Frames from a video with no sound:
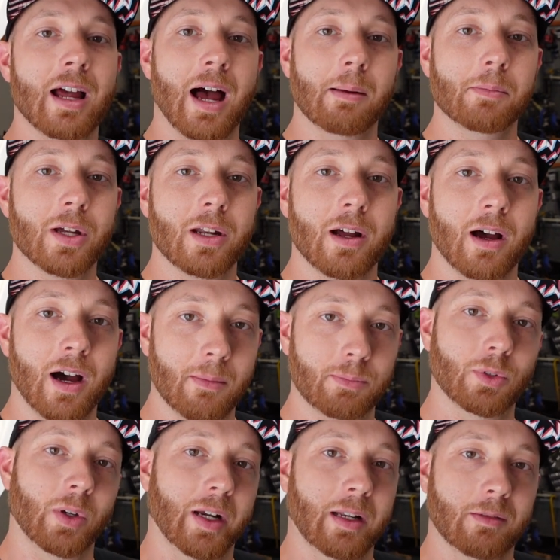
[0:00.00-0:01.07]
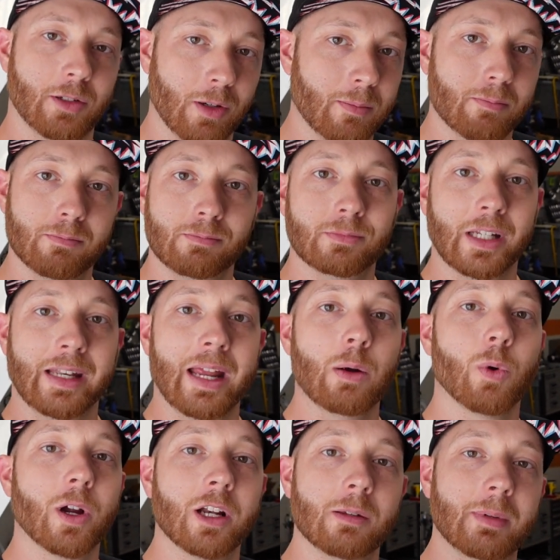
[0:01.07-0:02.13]
I'm going to upgrade. So today
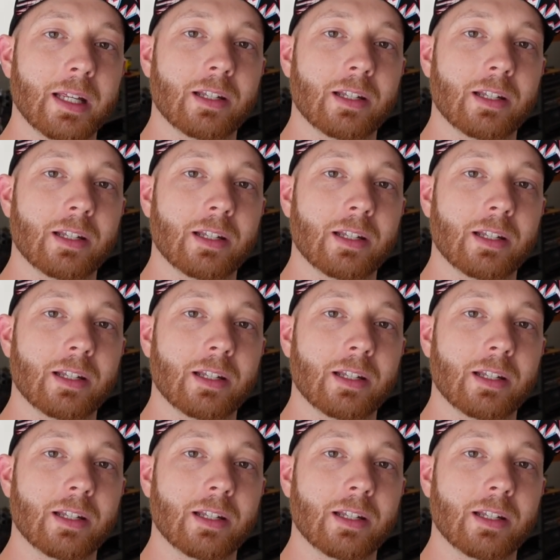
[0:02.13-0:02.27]
we're going to be